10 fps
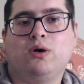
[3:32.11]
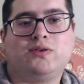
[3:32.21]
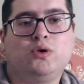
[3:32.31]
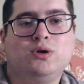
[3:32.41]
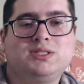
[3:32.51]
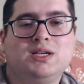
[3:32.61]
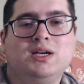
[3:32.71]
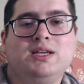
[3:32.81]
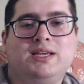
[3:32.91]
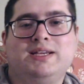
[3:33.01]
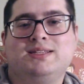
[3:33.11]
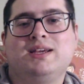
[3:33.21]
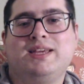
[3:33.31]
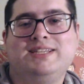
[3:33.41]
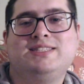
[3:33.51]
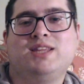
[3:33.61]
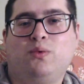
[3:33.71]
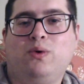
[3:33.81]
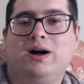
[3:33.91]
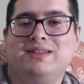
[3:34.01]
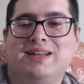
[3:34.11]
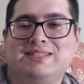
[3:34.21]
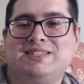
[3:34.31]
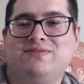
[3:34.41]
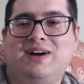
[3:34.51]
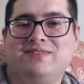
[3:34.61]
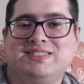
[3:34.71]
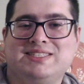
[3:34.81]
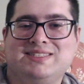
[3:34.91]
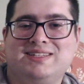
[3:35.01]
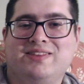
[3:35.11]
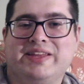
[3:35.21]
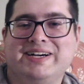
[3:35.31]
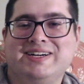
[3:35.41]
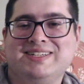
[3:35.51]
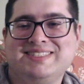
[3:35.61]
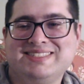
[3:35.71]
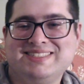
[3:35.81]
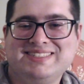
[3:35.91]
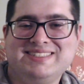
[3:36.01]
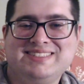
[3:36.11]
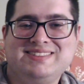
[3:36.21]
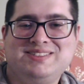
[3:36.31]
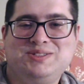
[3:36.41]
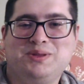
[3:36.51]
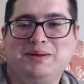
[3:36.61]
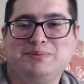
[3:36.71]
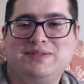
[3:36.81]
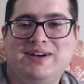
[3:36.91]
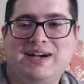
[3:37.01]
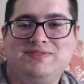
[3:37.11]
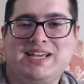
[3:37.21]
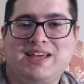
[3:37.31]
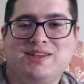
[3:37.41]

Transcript: of course, he's the one that survived isn't on there. Two of them survived together.